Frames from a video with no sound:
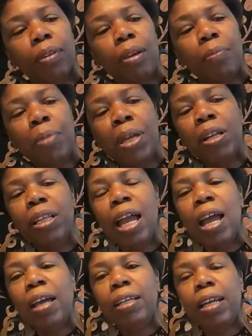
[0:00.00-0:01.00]

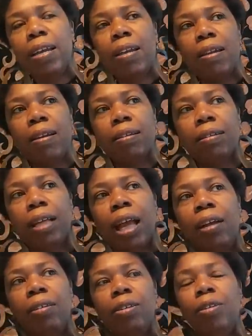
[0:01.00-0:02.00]
Milani.
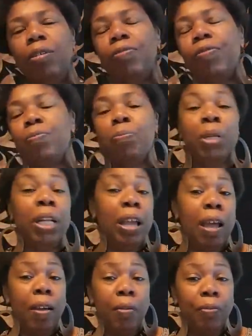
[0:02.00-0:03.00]
I don't know if it's
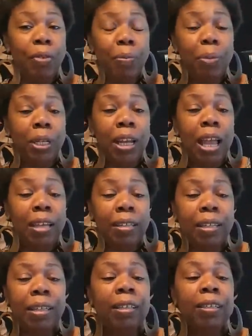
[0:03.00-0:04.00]
Milan from Milan,
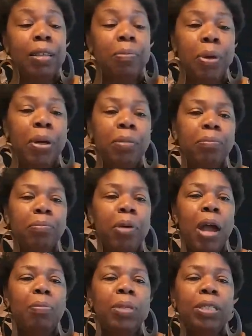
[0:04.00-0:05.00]
Italy, but
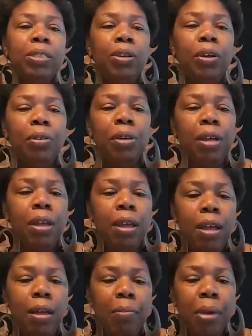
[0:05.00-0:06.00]
probably so.
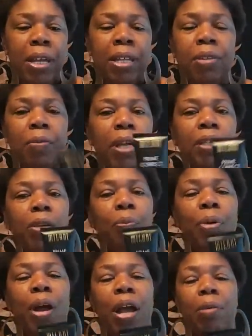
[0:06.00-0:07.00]
But anyway, it's a
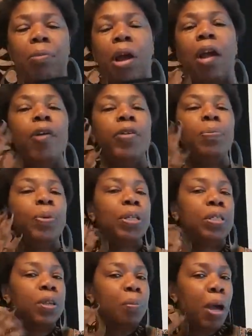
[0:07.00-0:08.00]
primer. I already put
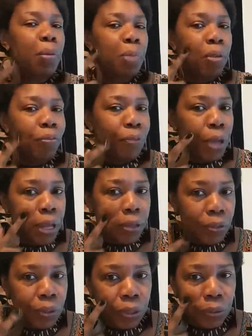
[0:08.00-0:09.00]
some on my
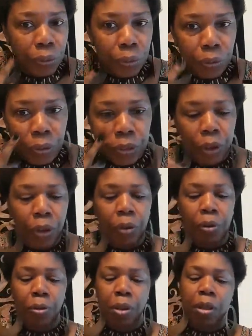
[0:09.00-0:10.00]
face.
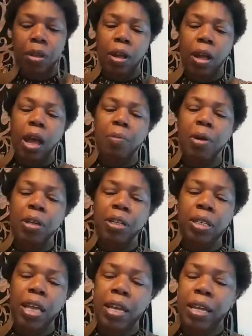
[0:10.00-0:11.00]
So I'm going to
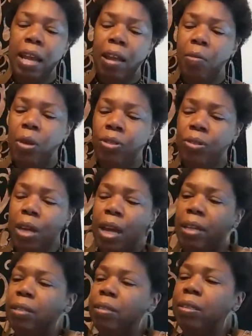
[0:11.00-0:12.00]
take it out. I want you
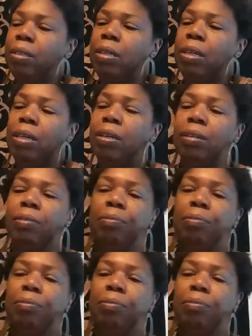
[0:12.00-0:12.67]
guys to see it.